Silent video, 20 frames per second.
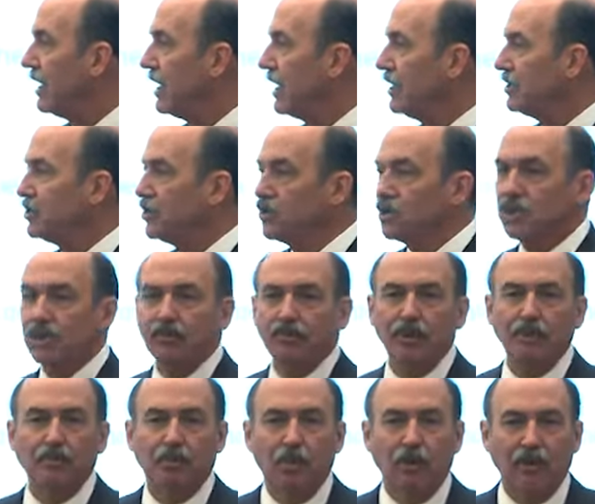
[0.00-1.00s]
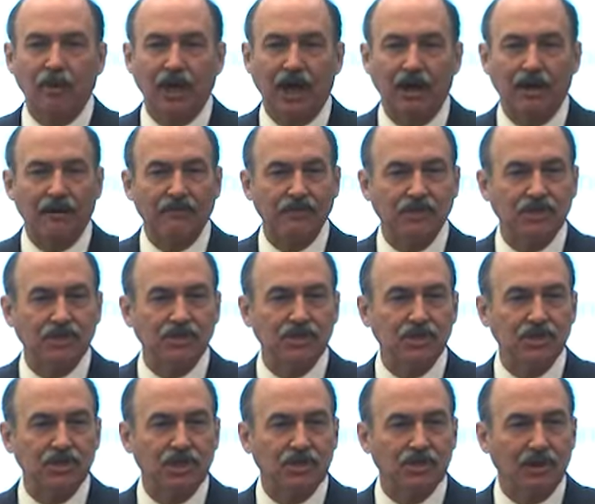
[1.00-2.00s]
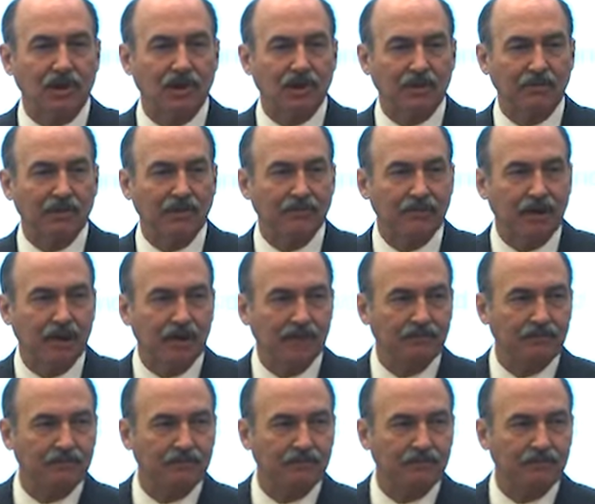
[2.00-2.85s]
It's usually a report out of a decision that's already been made.